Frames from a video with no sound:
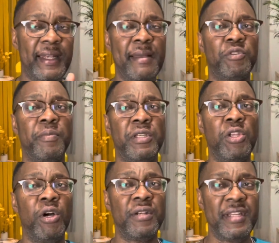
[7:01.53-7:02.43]
them to be
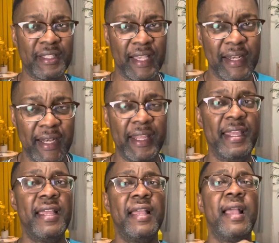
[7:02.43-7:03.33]
done decently
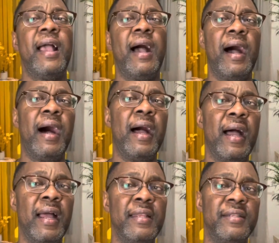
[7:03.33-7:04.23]

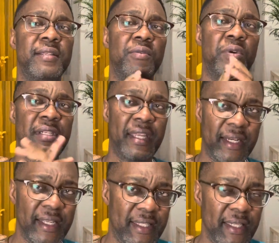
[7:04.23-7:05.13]
and with
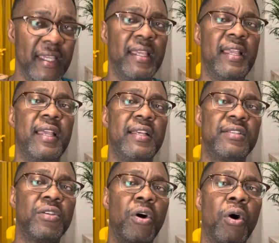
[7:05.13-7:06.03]
dignity.
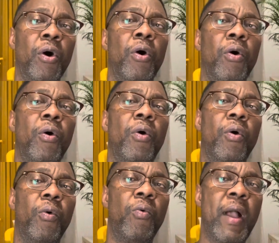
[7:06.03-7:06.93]
So
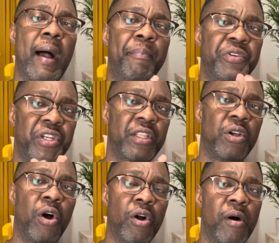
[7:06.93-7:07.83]
we appreciate
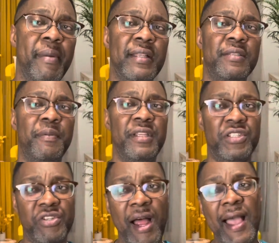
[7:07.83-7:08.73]
all comments. Please
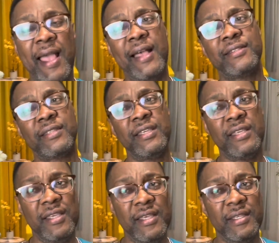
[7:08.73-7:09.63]
try and still
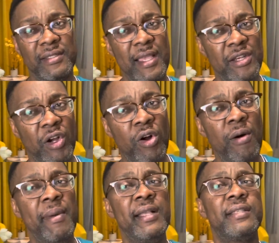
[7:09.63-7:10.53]
send your
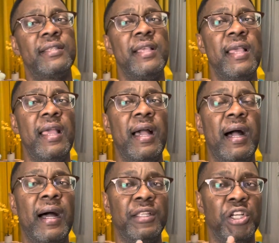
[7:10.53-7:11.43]
comments
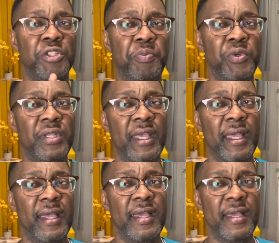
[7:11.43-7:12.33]
and just put
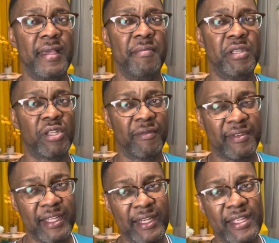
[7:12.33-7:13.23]
a bit of
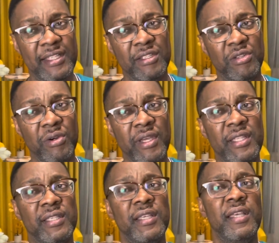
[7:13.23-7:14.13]
dignity to
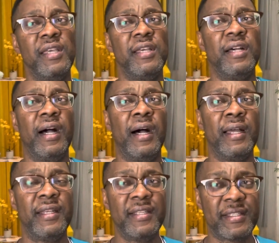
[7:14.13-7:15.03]
it.
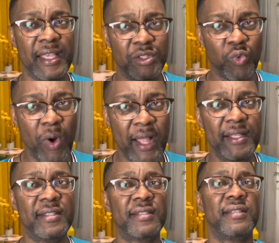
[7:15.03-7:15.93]
Decent
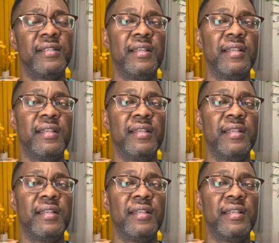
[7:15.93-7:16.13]
words.